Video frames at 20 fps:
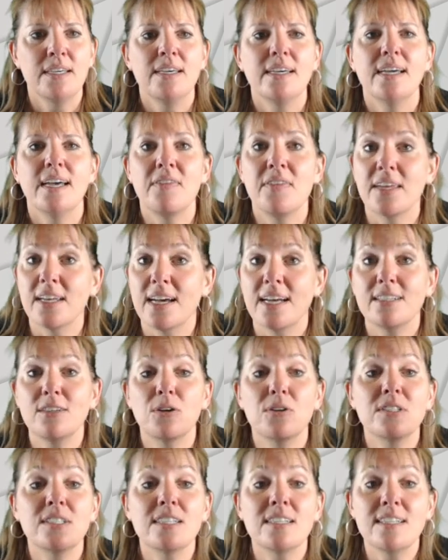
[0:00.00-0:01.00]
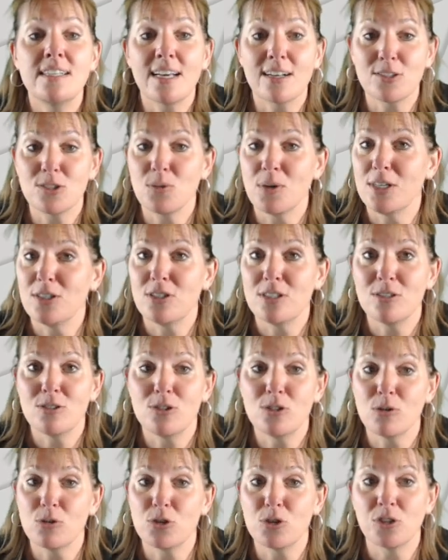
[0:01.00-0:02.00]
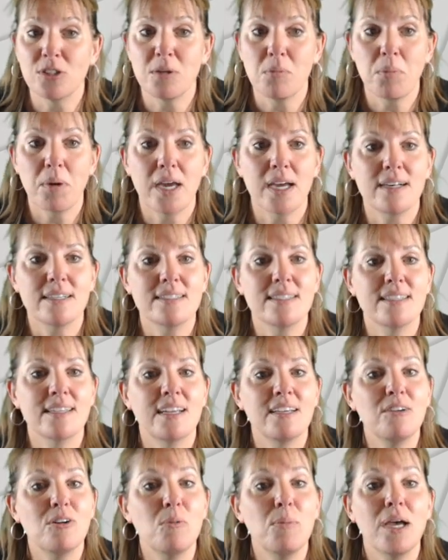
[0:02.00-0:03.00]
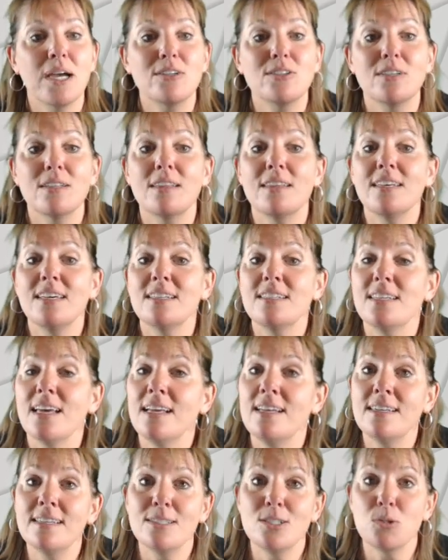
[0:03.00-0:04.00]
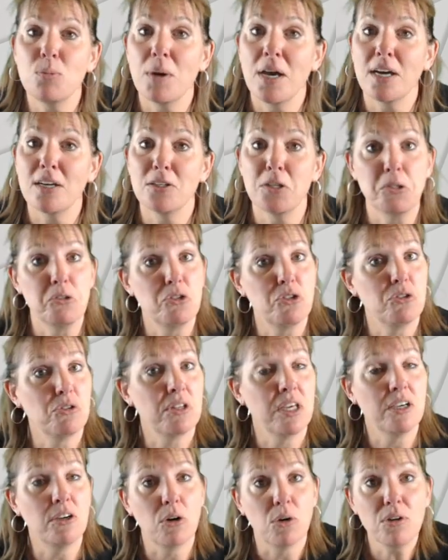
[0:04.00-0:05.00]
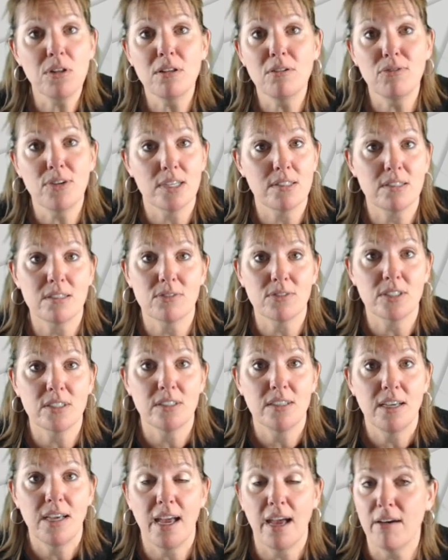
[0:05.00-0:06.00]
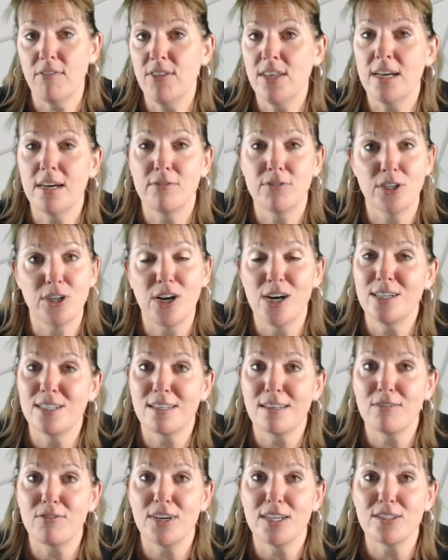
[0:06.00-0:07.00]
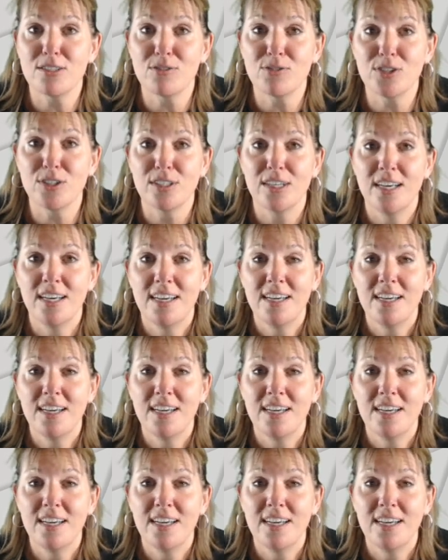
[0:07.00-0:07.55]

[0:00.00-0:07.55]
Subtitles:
And then I go to the next question, social impacts. Then I go back to the attendance patterns. Do they go to the festival? Have they ever gone to the festival?